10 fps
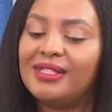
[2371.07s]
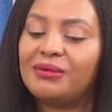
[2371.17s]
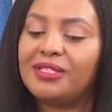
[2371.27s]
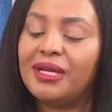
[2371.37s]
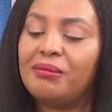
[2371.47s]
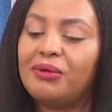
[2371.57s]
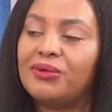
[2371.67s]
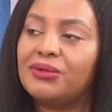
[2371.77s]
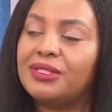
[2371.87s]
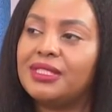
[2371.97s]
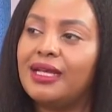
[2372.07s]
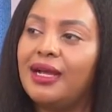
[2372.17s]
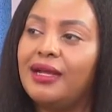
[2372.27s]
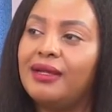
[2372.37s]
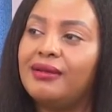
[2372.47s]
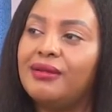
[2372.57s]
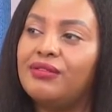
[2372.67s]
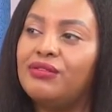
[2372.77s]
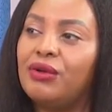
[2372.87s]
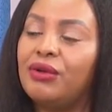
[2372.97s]
Especially because
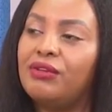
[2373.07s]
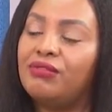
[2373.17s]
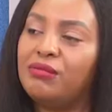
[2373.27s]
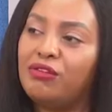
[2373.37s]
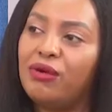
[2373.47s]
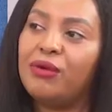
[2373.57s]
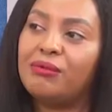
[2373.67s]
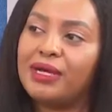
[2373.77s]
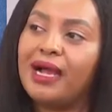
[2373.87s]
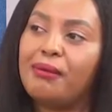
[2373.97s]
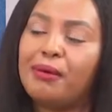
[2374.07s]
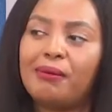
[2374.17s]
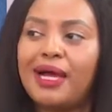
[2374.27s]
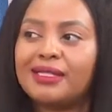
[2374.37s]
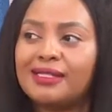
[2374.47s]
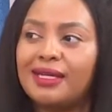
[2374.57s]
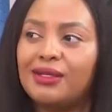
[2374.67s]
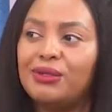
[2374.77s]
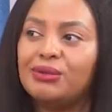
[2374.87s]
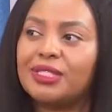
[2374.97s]
before you become a pastor,
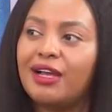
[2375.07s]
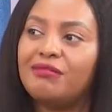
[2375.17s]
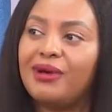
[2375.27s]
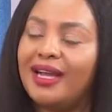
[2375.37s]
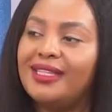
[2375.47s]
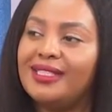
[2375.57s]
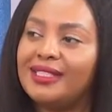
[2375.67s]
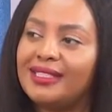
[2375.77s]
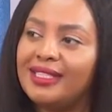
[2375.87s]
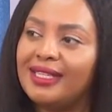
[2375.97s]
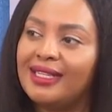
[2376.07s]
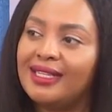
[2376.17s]
you serve behind the scene.